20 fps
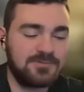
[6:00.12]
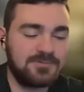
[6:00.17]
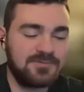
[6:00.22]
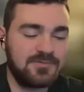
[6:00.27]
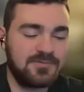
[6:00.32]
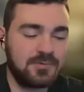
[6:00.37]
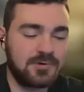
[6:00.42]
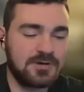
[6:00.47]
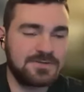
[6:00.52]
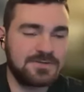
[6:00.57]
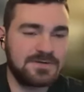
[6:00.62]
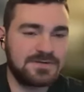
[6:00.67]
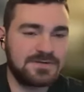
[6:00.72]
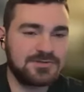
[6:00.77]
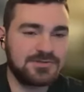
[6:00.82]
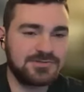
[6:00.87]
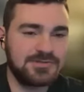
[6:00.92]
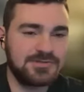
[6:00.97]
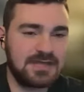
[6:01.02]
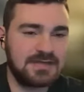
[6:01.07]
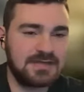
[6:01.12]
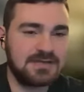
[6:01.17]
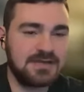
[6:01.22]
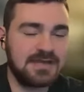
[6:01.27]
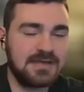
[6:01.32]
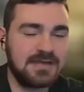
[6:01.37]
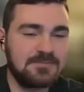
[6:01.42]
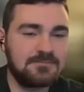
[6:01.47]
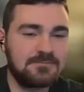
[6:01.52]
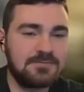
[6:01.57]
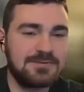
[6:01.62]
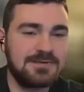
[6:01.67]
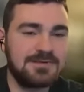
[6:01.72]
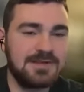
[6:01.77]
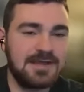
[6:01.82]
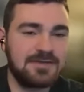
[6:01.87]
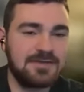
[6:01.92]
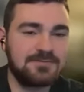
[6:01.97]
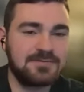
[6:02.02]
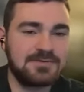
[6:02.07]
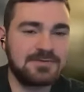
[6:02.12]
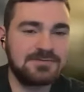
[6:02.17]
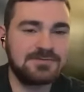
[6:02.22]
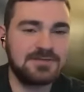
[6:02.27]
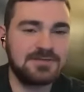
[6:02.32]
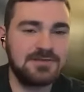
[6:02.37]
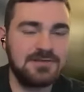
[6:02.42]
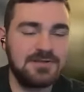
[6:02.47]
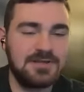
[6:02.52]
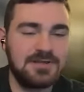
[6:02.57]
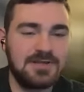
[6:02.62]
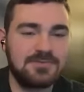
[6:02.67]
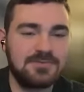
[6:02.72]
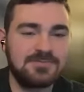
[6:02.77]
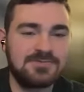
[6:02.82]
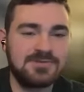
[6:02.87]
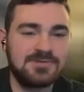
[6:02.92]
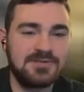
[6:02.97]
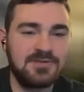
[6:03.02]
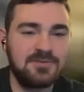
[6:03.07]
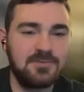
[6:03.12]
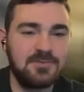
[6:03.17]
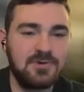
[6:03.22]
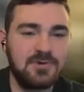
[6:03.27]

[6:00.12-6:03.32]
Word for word: before Avengers Endgame, played every single MCU